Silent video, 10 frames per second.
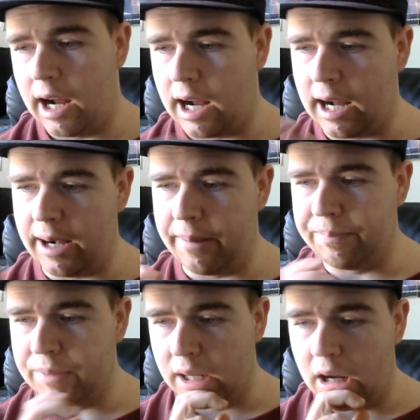
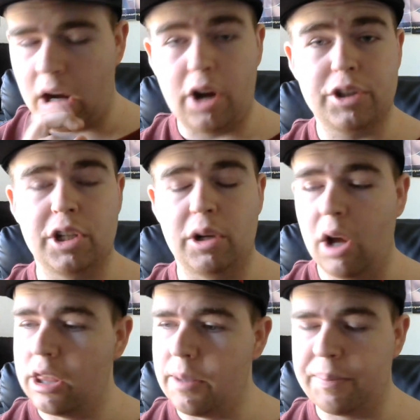Um, also,
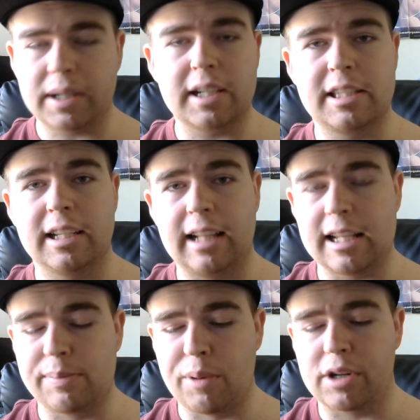the biggest thing
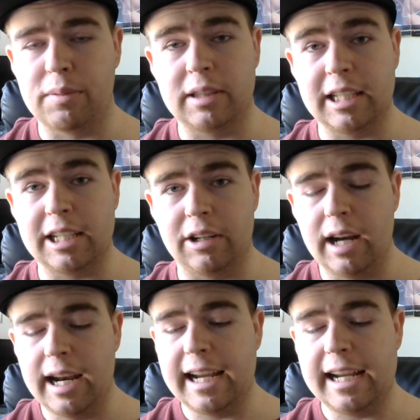that's broken with theater
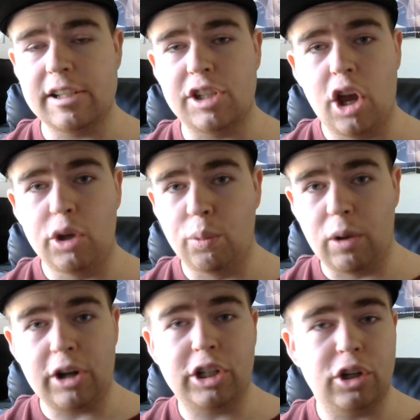is
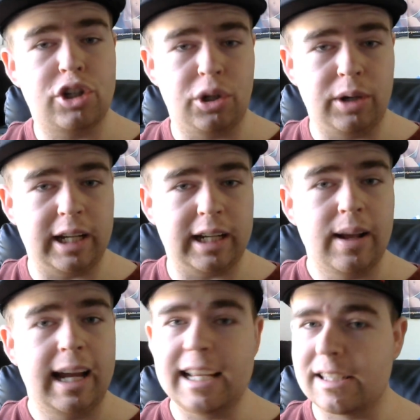where you're shooting
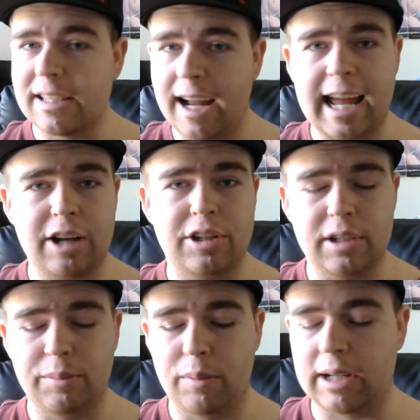is not actually,
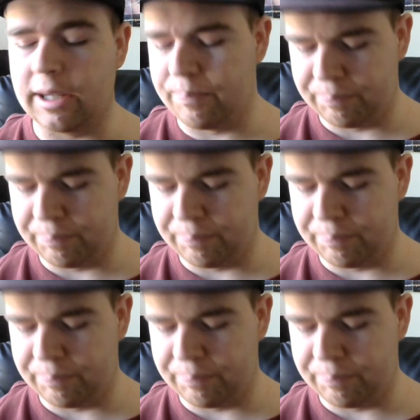okay,